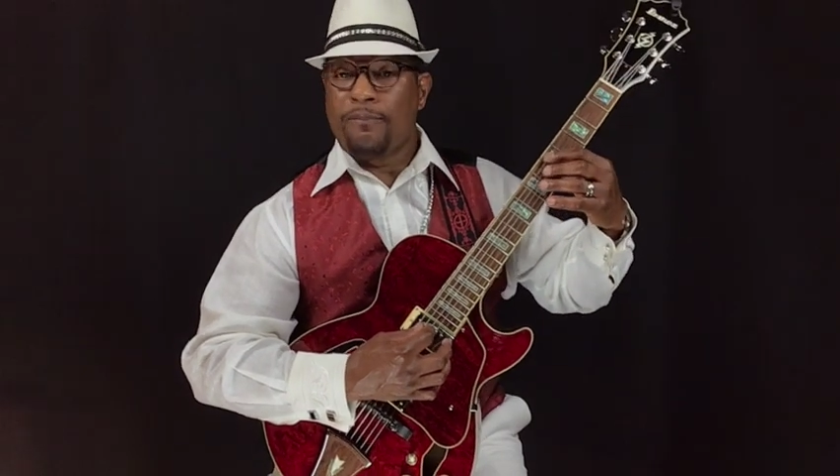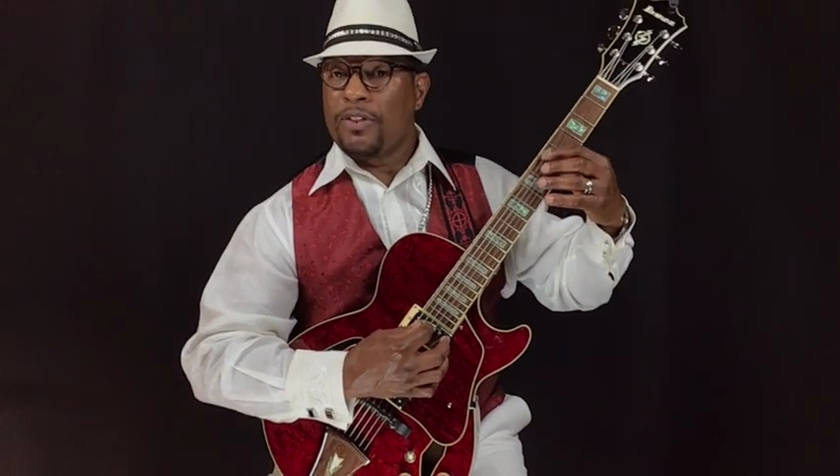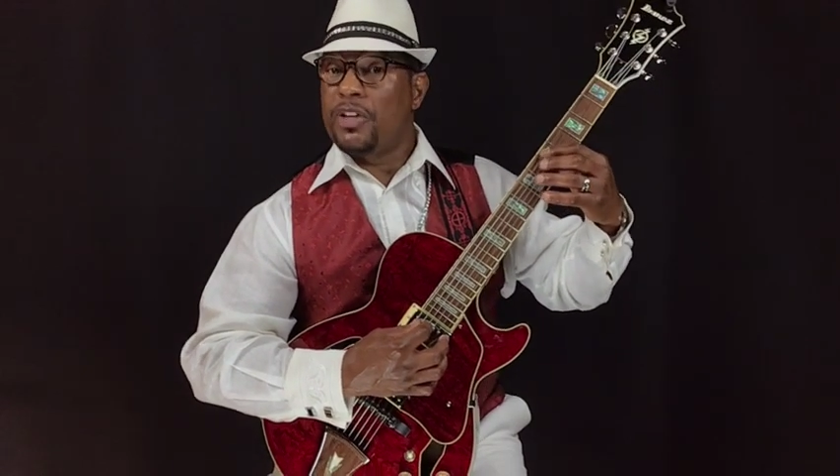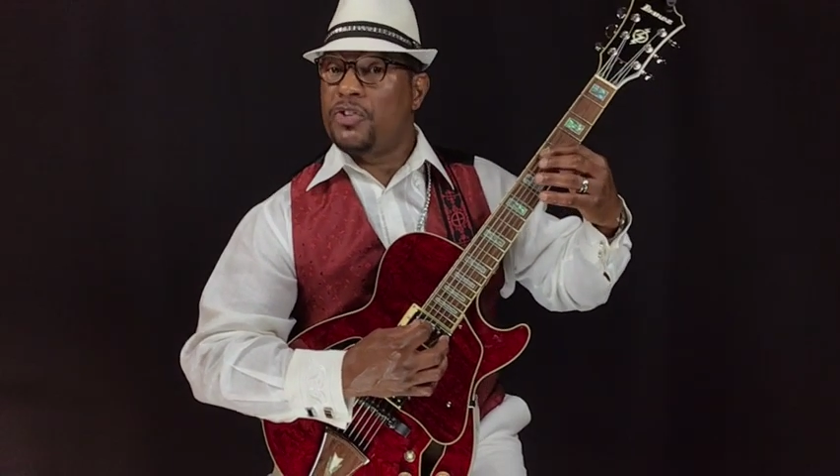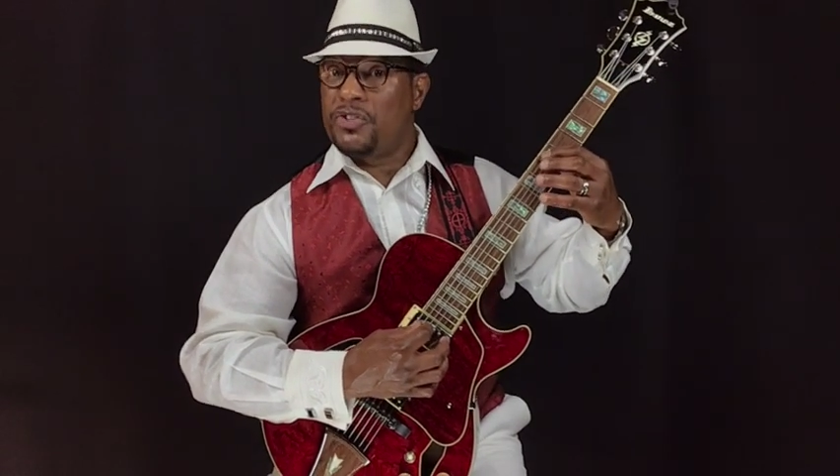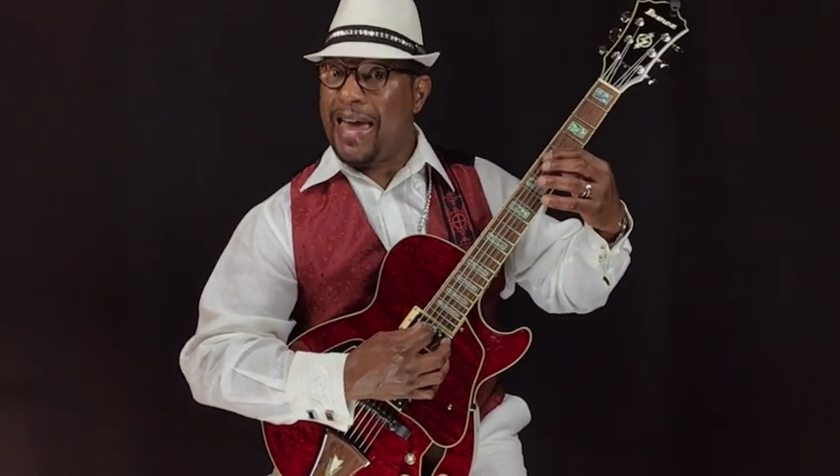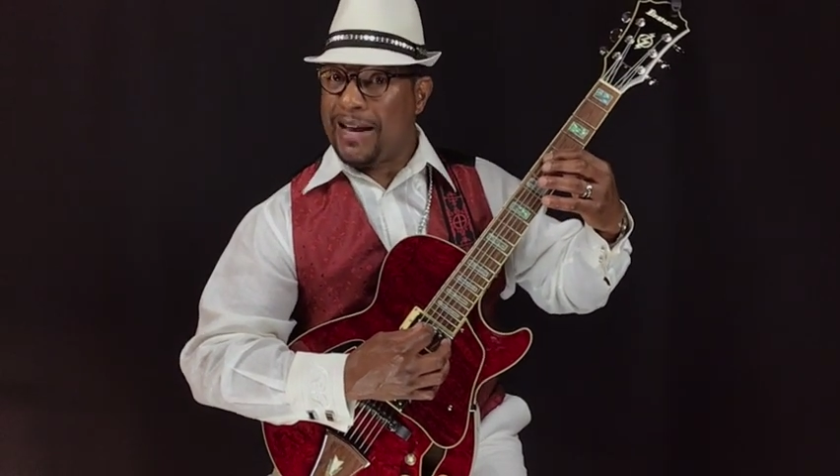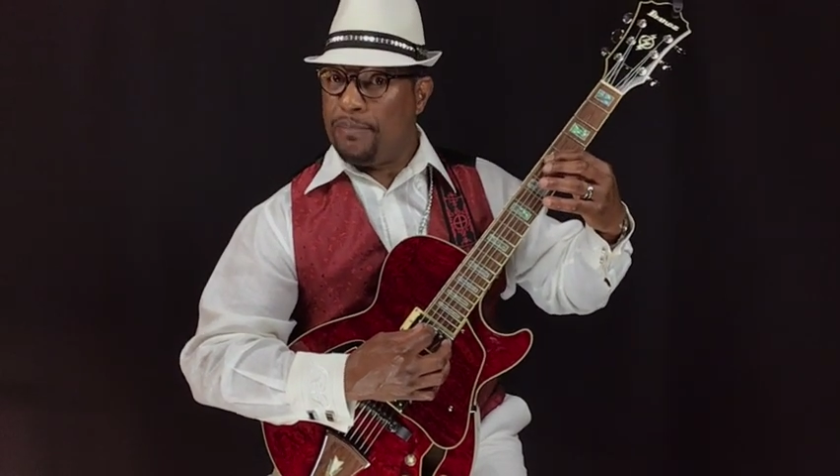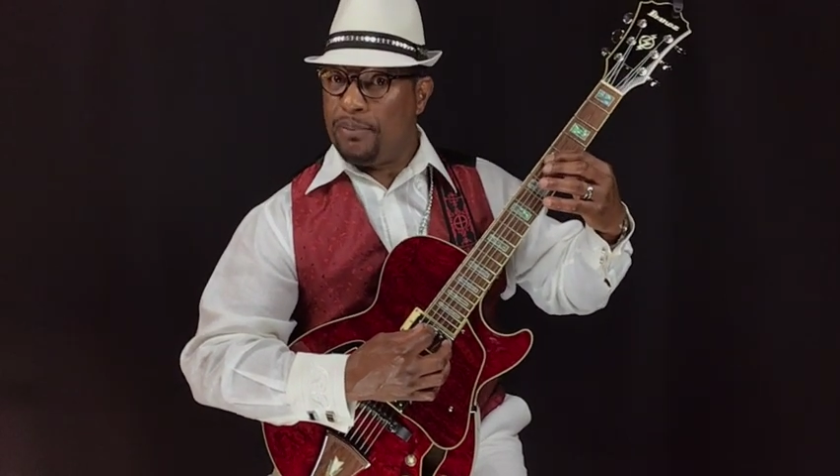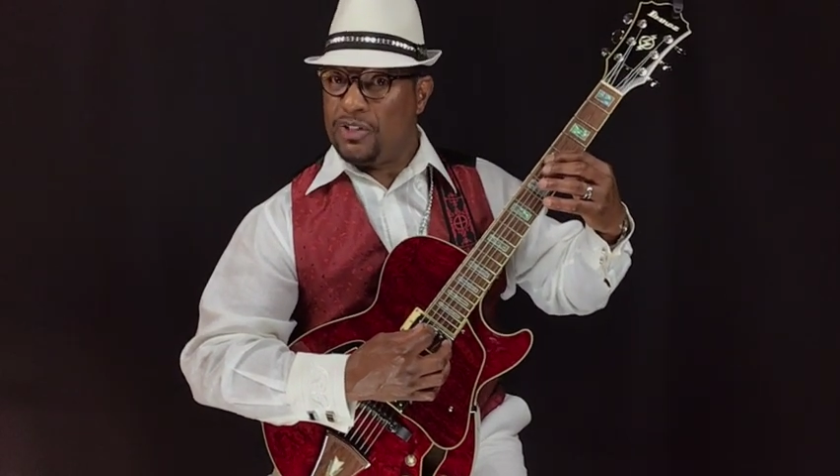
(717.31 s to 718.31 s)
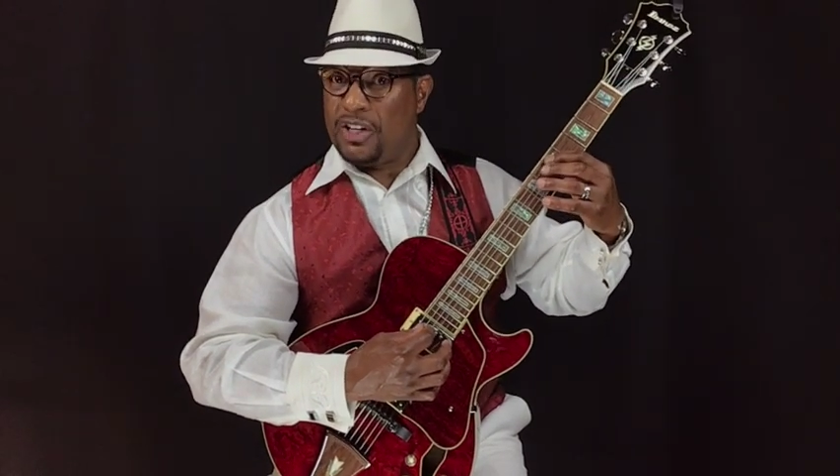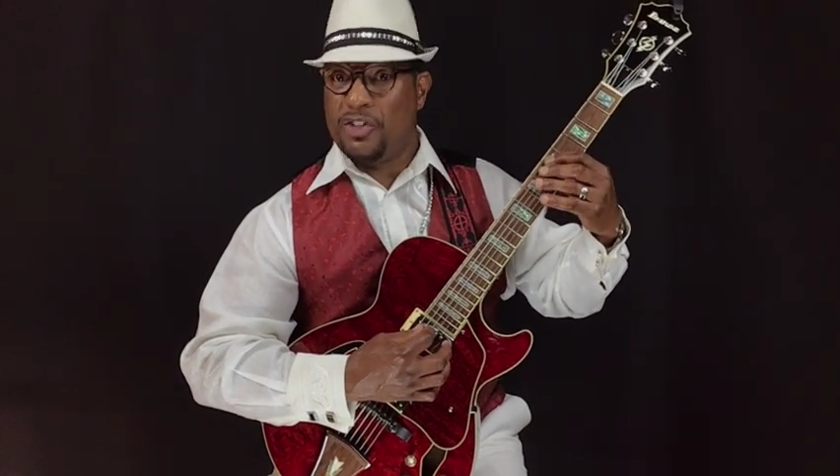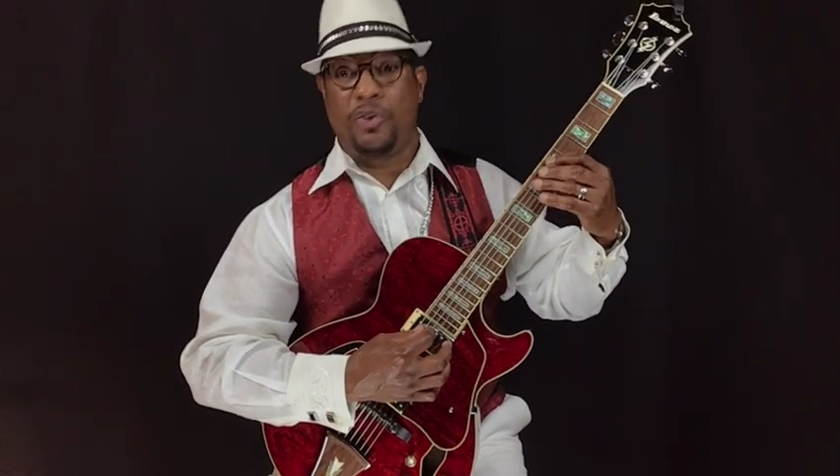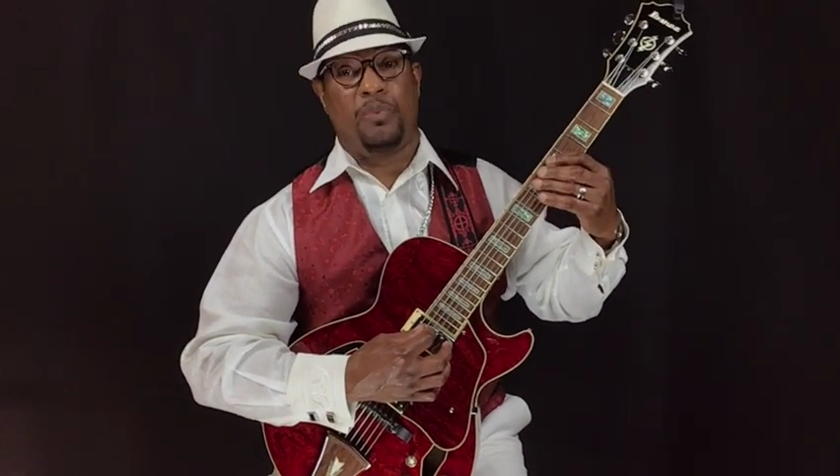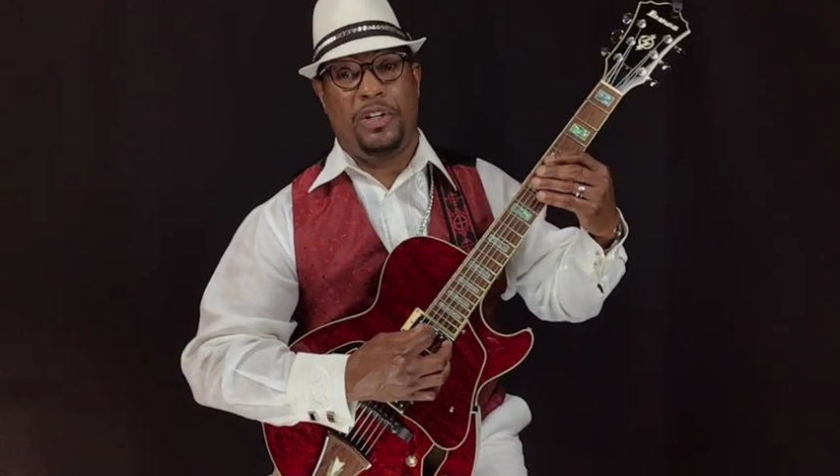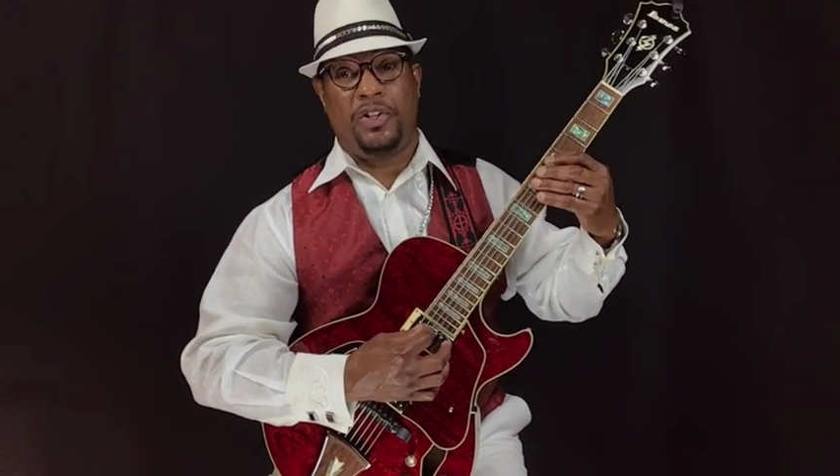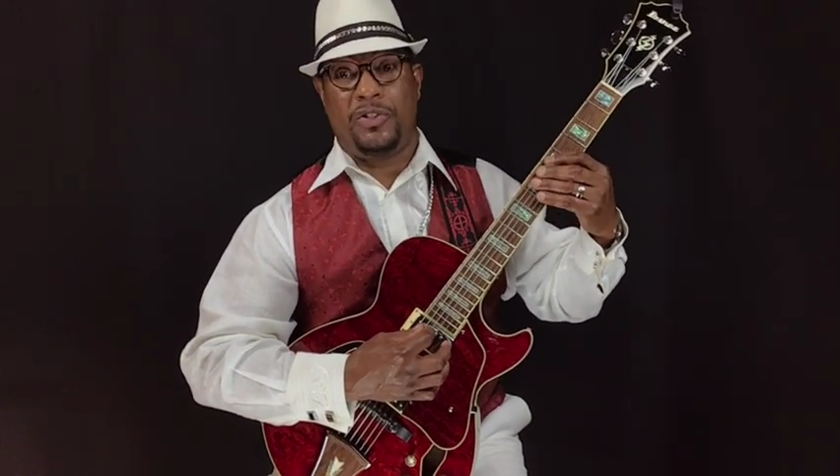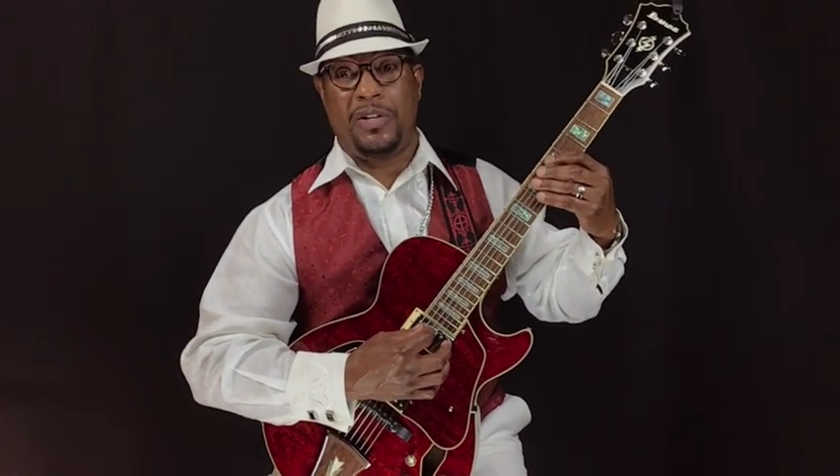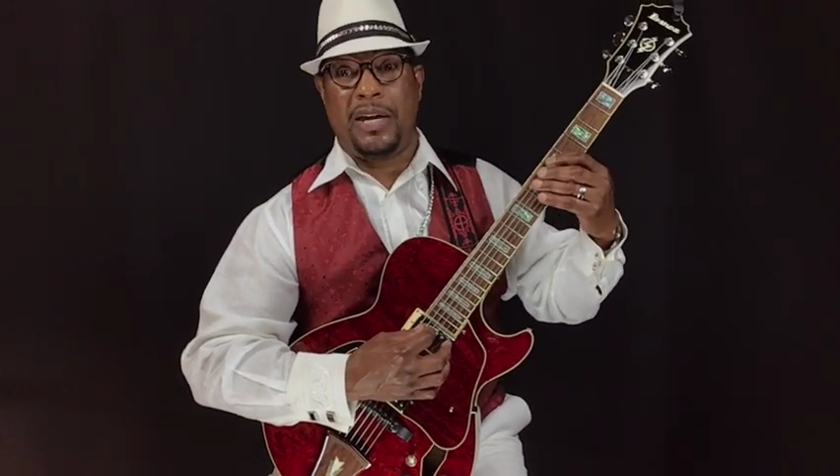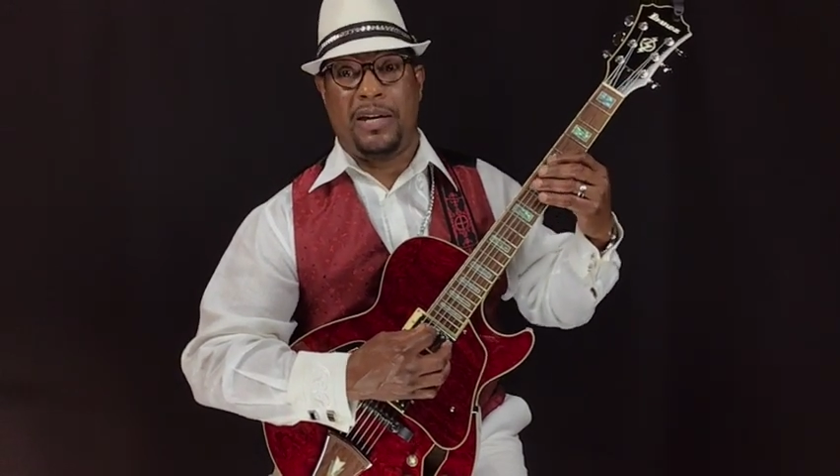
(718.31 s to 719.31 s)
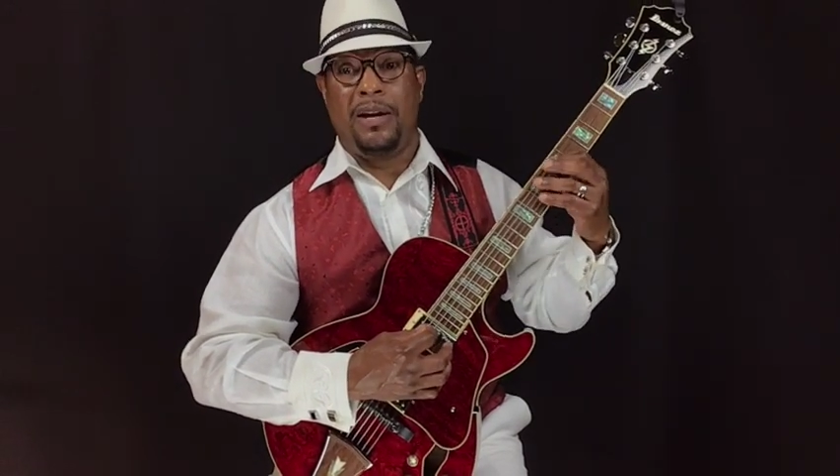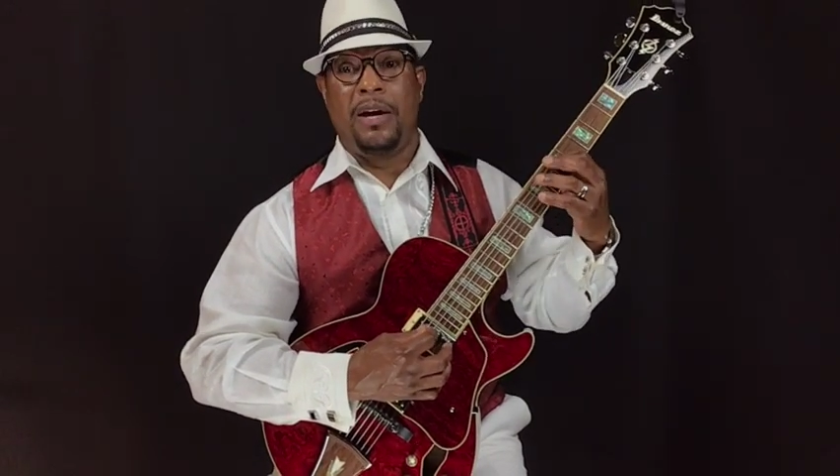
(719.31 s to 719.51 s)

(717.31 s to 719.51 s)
The second position, which is D.